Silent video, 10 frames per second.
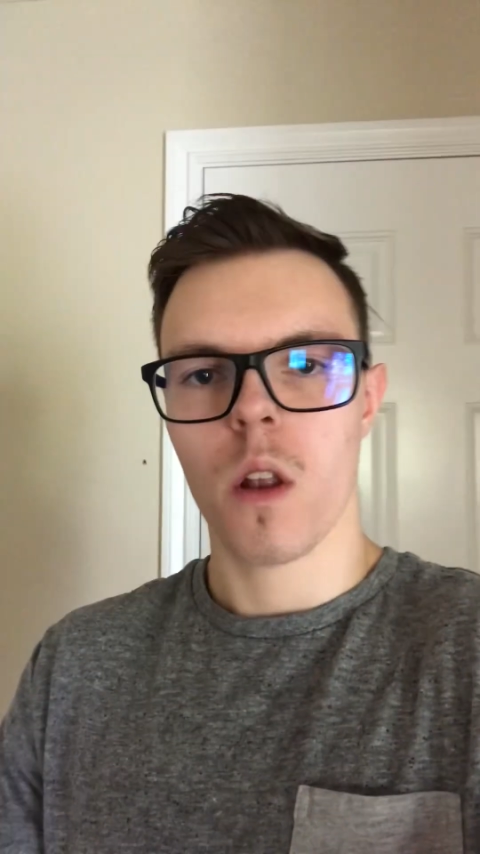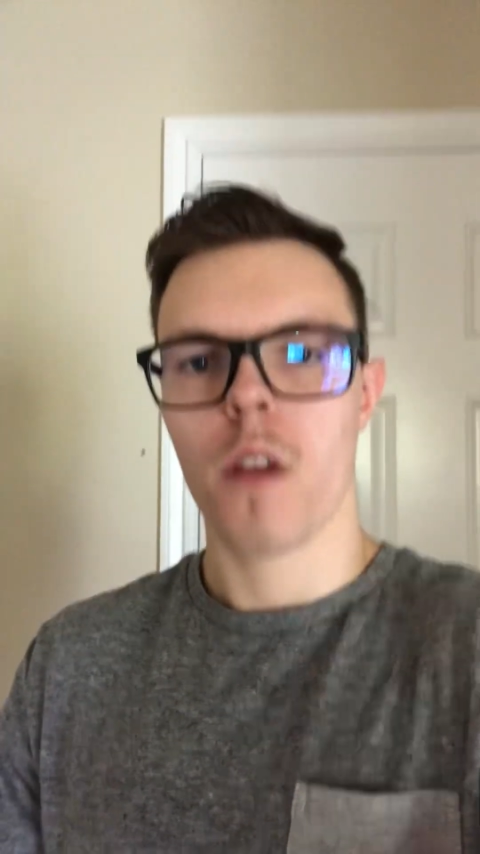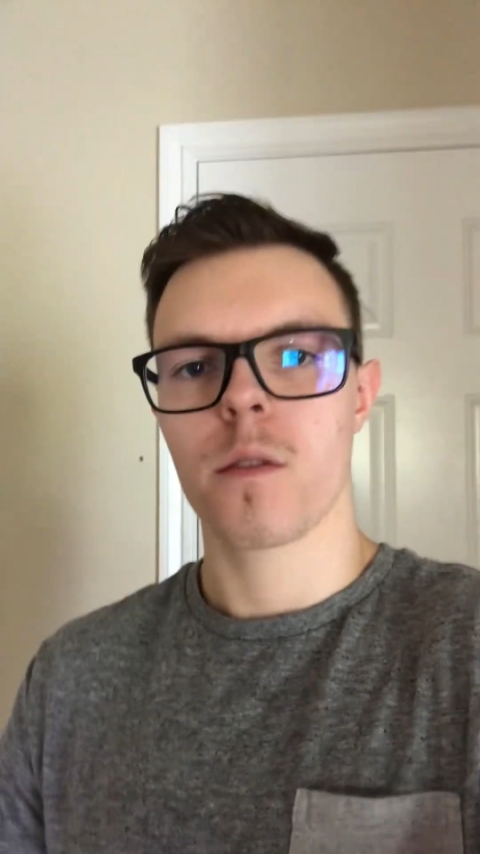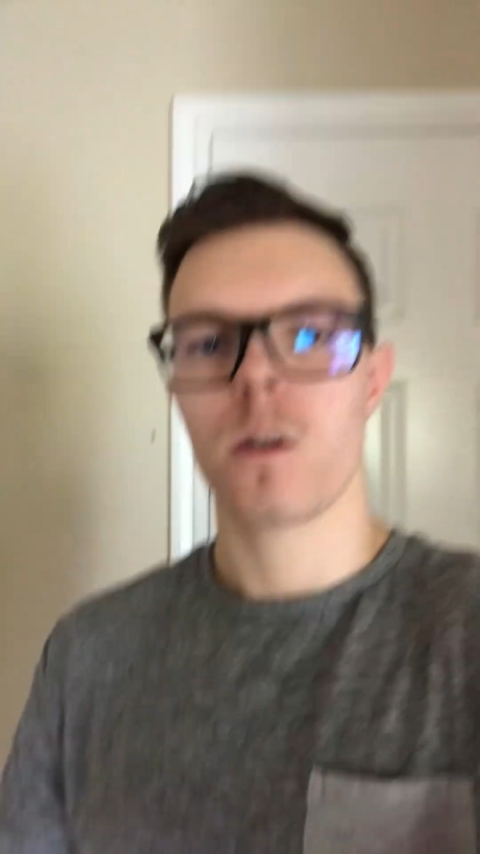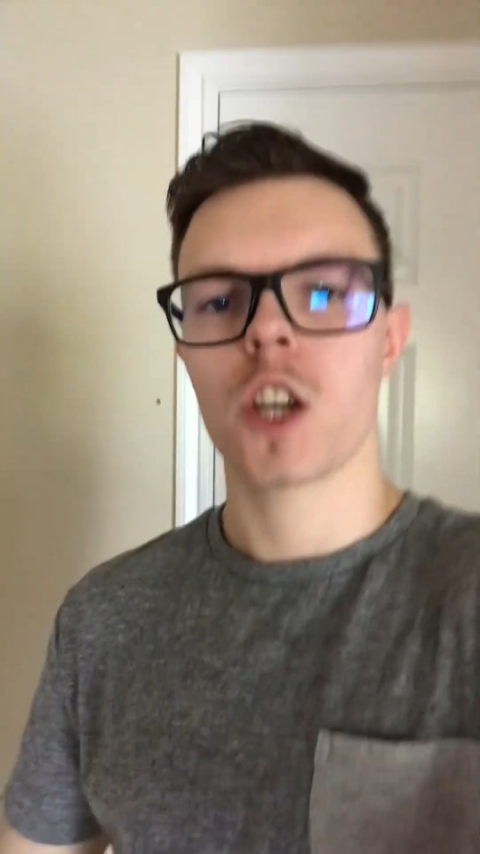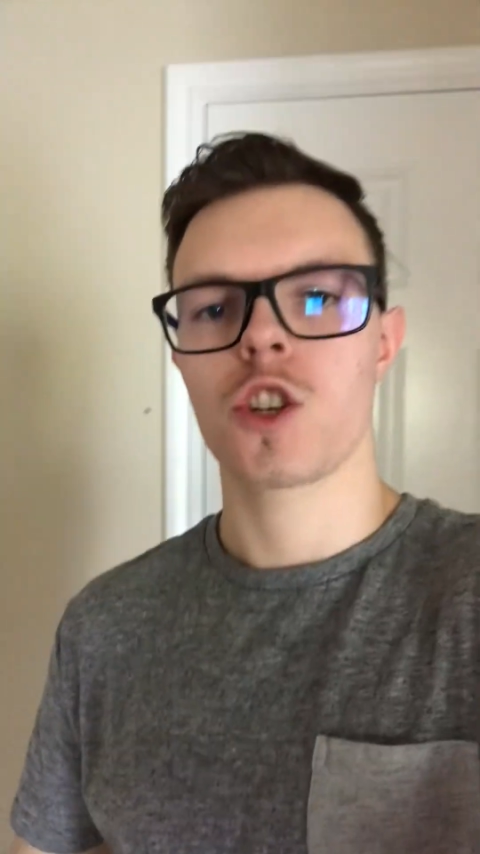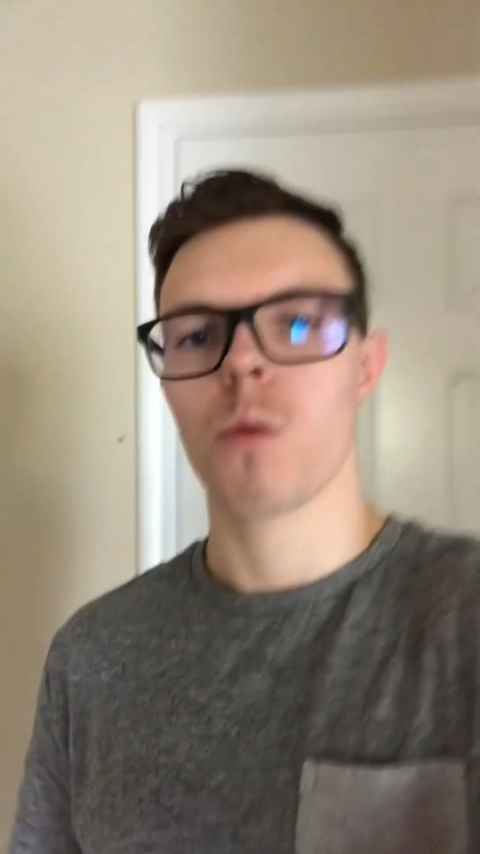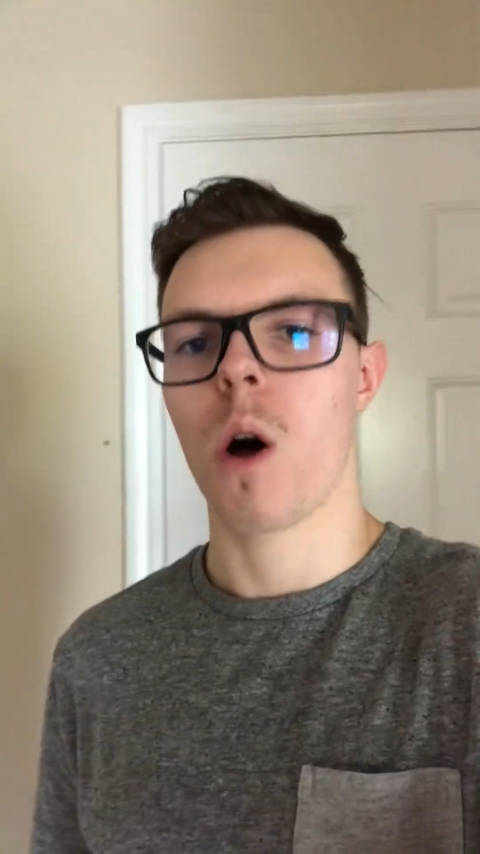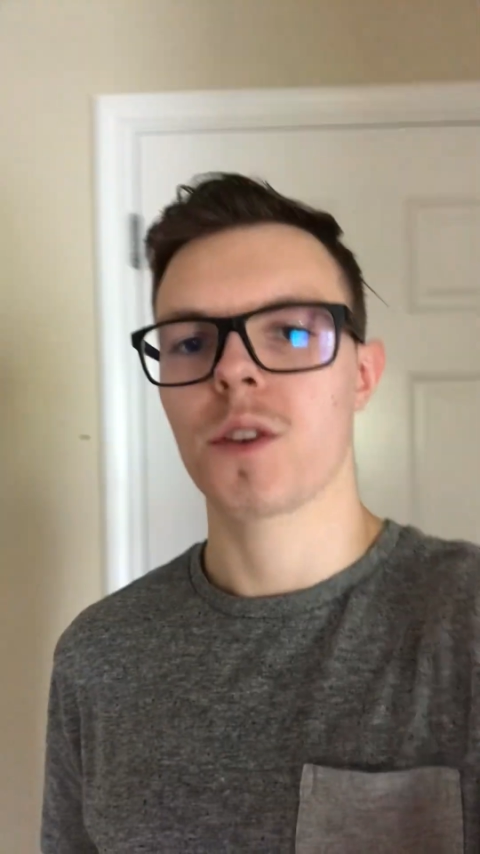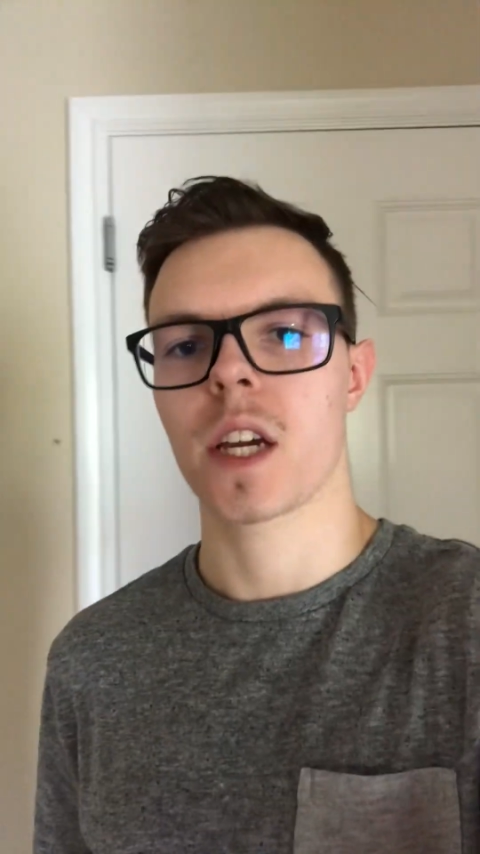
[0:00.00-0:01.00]
other issue
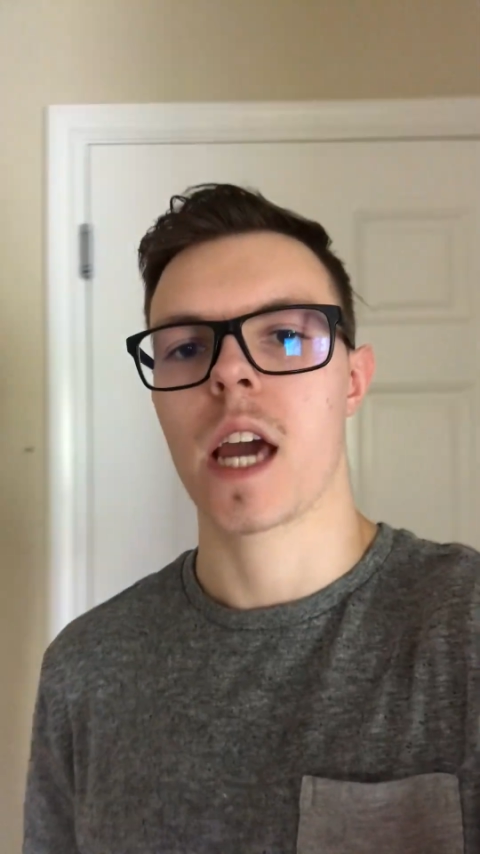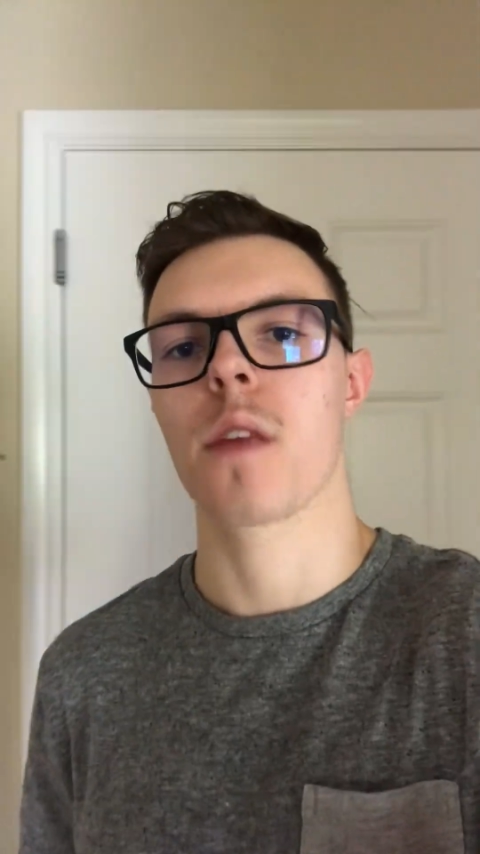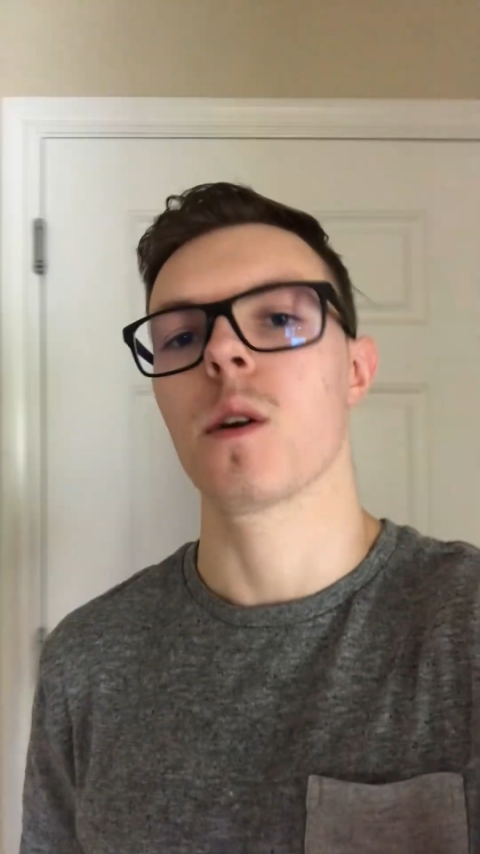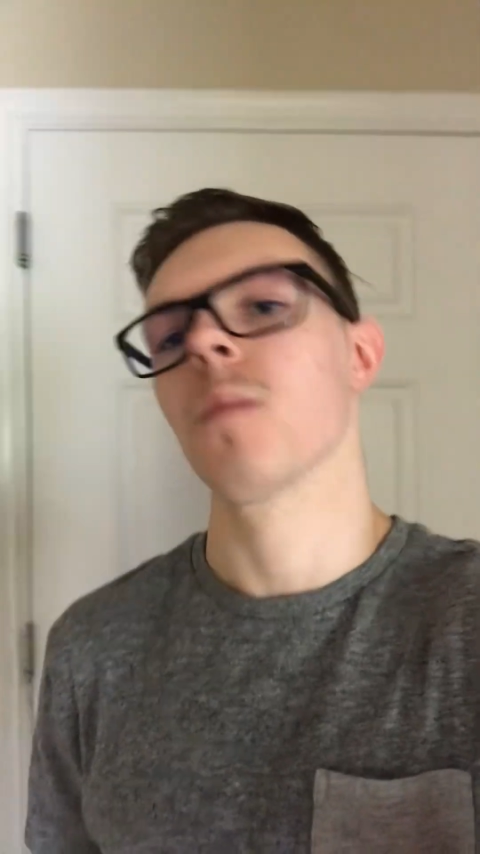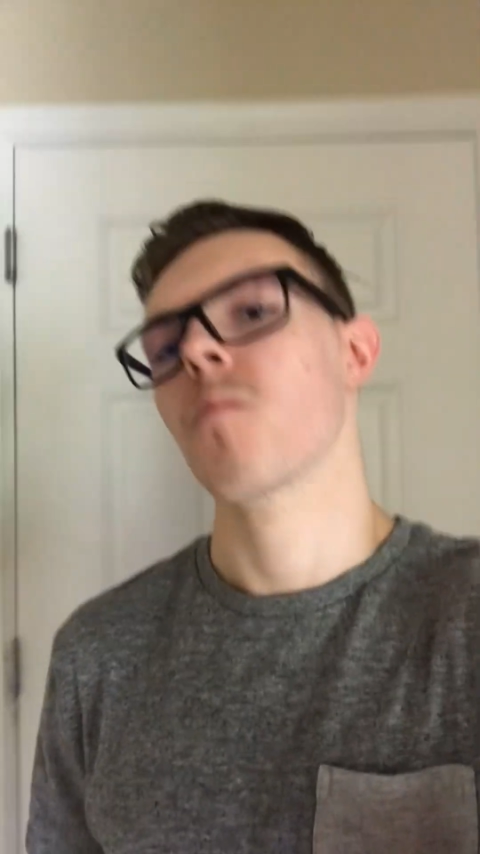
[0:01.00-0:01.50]
altogether.